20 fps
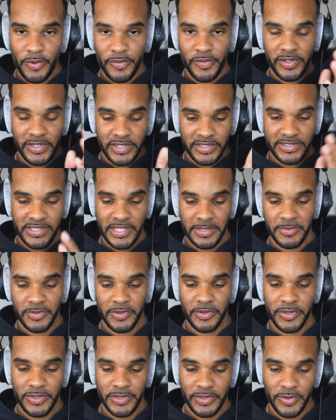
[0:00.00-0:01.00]
over the same
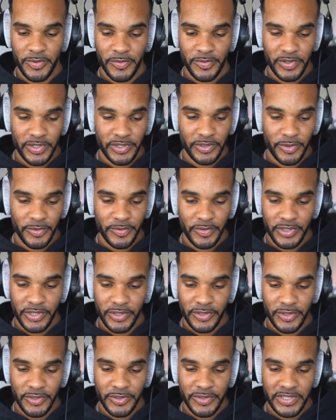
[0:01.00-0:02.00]
chords over and over
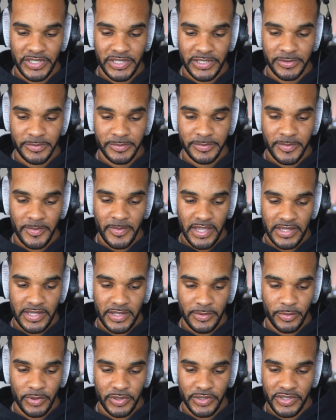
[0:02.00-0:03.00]
the whole time. And
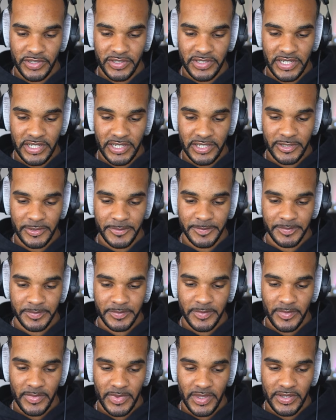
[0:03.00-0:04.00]
then we'll just like
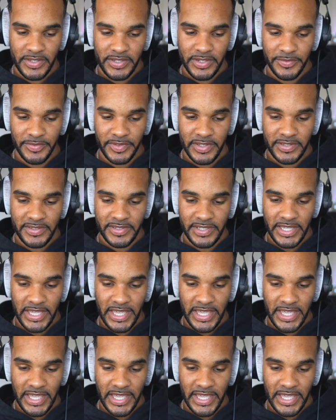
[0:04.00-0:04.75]
shift this